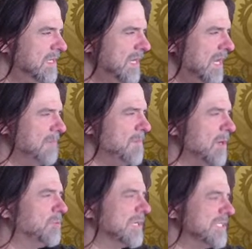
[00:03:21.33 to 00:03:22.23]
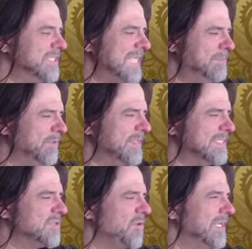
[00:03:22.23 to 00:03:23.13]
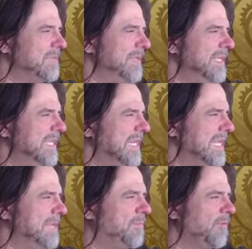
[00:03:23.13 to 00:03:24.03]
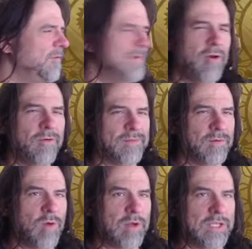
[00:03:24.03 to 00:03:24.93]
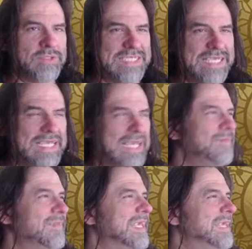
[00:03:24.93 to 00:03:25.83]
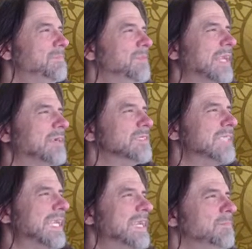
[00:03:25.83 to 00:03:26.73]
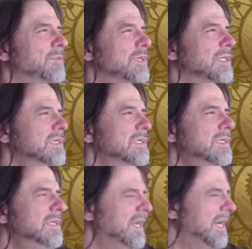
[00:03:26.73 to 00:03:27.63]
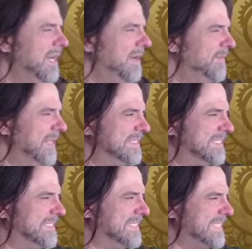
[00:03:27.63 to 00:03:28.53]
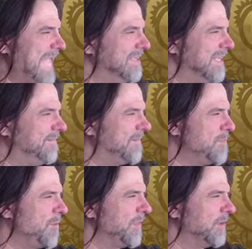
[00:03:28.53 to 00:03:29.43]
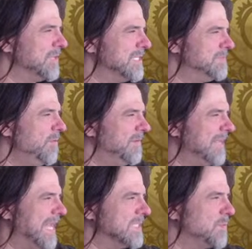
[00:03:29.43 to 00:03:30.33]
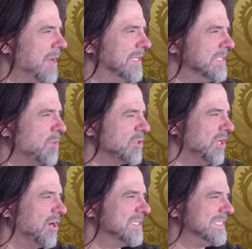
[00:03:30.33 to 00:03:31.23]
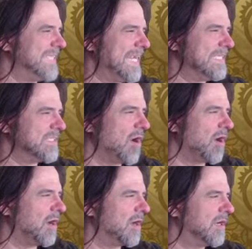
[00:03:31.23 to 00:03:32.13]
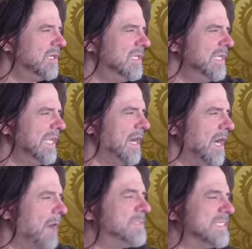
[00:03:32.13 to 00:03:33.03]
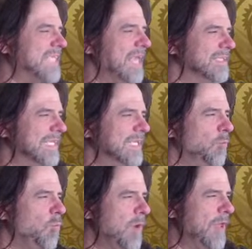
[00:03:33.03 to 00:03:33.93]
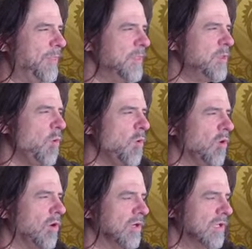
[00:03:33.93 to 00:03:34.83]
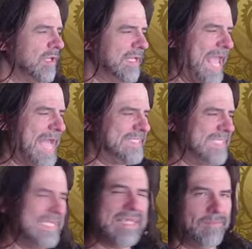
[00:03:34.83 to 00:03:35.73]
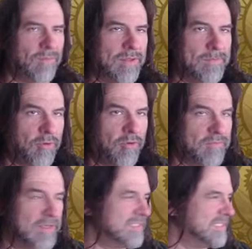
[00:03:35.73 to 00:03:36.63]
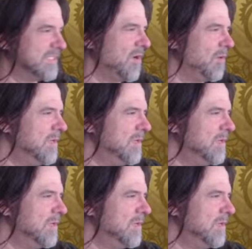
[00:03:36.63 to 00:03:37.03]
Monk progression table. This is going to be an improvement over what you see in the player's handbook. The scaling for both increased movement as well as martial arts dies are upscaling with your casting level improvement. So